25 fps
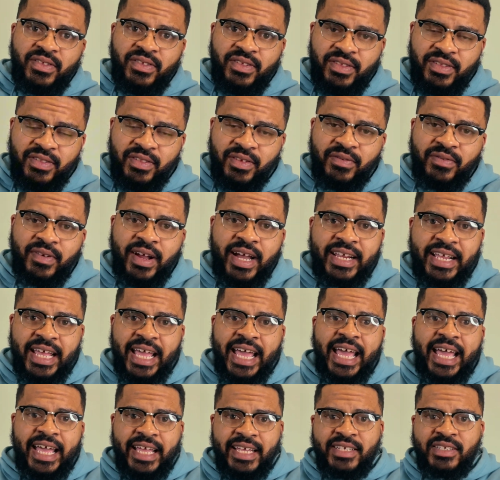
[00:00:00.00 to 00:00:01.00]
right
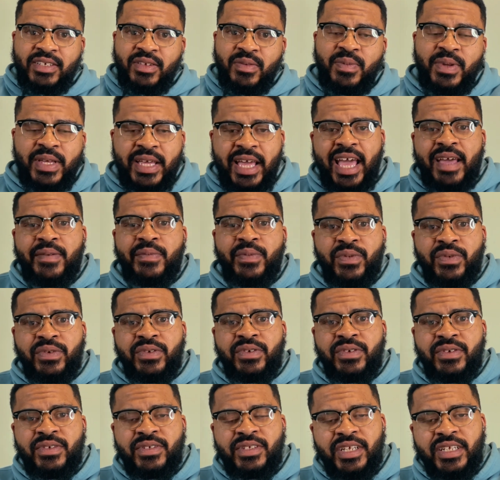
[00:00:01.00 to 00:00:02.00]
age to be able
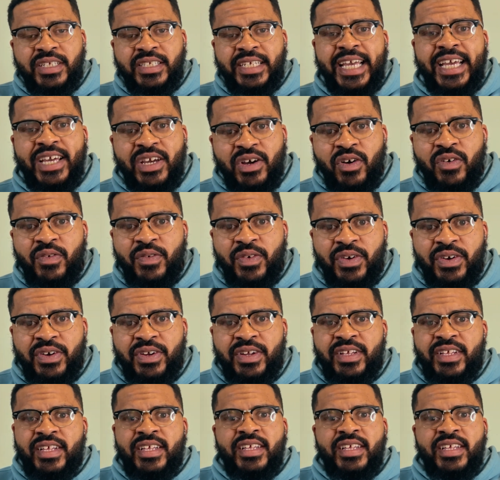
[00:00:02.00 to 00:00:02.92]
to take over